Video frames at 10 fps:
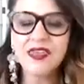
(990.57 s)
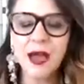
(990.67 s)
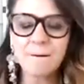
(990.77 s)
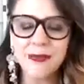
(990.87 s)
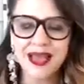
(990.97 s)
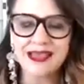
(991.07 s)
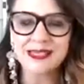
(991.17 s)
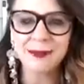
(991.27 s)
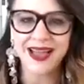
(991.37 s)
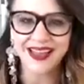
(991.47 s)
that makes
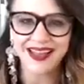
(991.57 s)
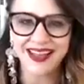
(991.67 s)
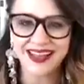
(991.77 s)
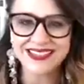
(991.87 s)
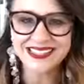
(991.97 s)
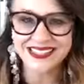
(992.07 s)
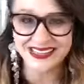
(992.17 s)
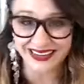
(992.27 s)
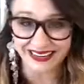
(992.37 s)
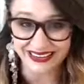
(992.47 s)
my heart
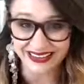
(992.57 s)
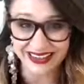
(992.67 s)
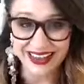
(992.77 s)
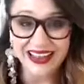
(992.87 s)
sing?